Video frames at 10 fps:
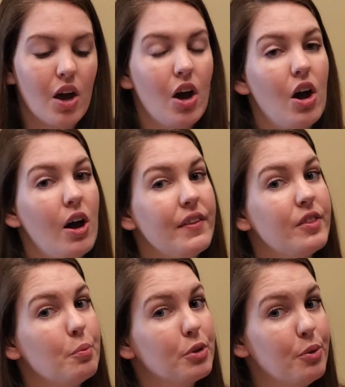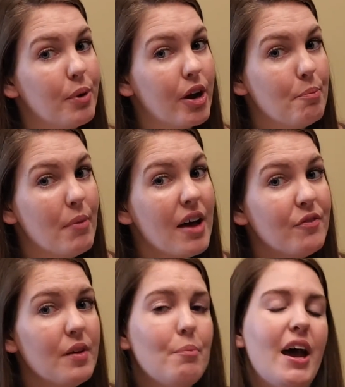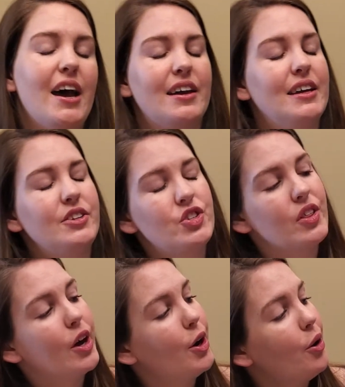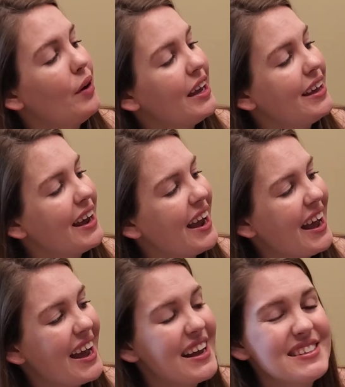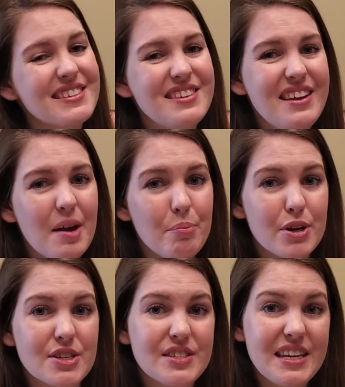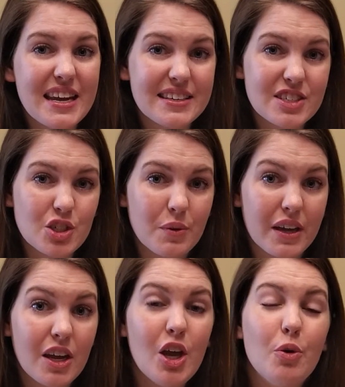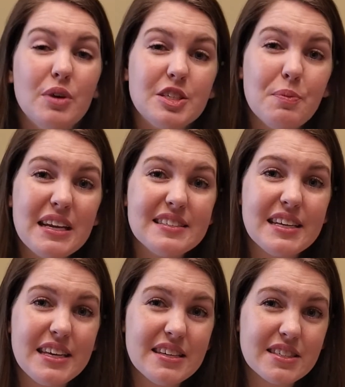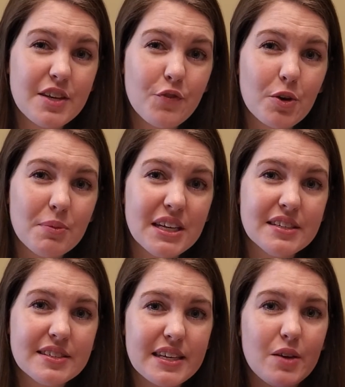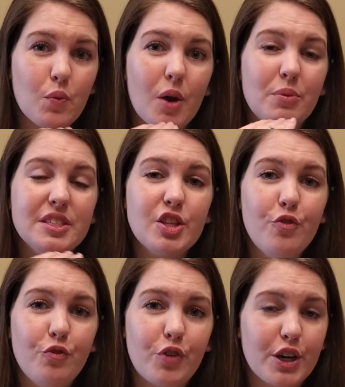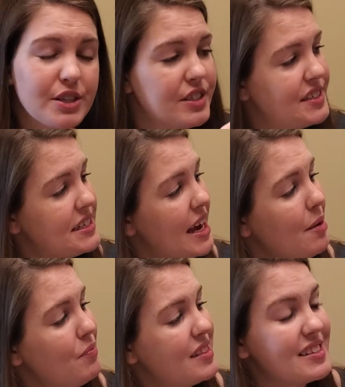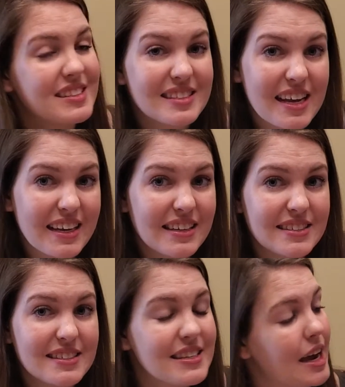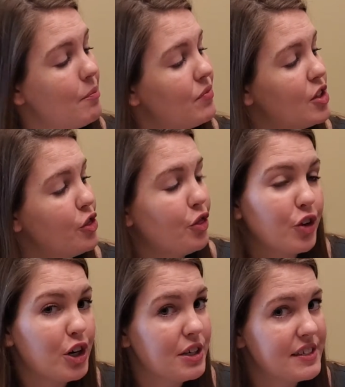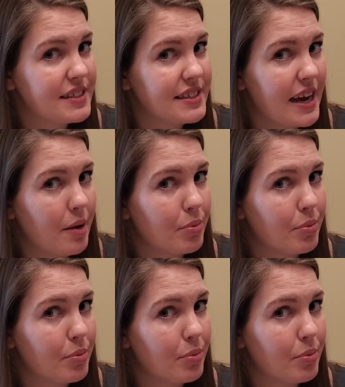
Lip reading: On the blueberry muffin package, though, it has numbers next to it, which makes it easy for me to see what was the first step, the second step, the third step.